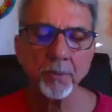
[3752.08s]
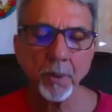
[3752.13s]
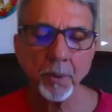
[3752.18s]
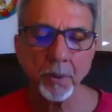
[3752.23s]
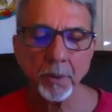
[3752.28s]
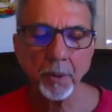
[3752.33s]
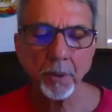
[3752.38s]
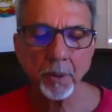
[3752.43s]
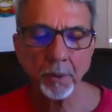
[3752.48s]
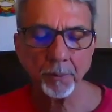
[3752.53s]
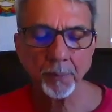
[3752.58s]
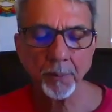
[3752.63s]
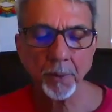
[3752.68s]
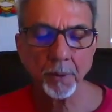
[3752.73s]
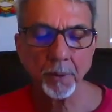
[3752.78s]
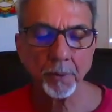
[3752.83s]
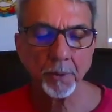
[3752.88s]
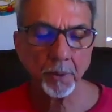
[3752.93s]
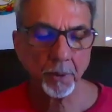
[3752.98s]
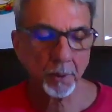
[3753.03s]

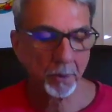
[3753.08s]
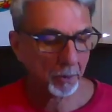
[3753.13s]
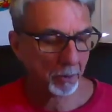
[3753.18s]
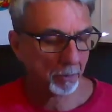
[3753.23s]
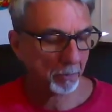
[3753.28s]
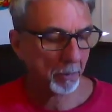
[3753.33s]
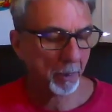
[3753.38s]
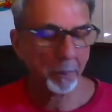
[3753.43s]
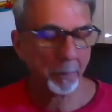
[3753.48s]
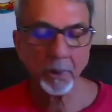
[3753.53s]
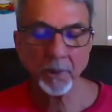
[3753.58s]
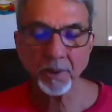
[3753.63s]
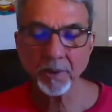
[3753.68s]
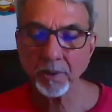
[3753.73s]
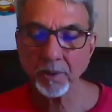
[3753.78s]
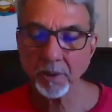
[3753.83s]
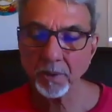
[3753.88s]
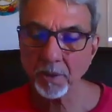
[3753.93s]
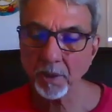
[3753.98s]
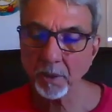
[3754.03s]
From your memory
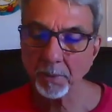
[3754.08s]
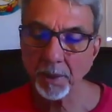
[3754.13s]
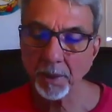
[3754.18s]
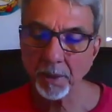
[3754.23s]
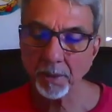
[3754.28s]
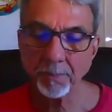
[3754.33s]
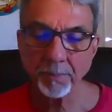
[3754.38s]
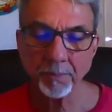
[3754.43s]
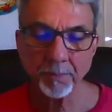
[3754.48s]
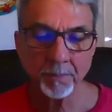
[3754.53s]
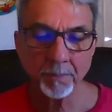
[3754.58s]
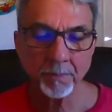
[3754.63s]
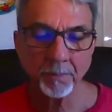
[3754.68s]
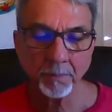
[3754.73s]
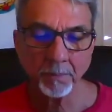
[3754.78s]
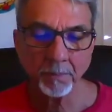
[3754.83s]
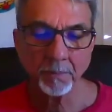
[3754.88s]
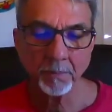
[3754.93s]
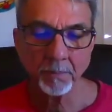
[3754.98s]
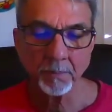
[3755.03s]
system,
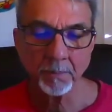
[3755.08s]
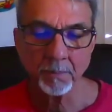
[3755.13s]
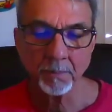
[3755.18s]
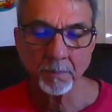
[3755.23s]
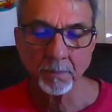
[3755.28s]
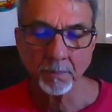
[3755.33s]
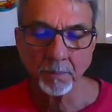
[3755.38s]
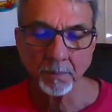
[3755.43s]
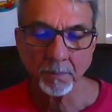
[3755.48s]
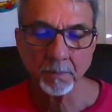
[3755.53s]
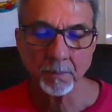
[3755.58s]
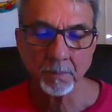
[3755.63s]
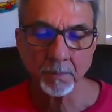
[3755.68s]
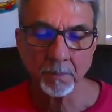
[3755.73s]
yeah.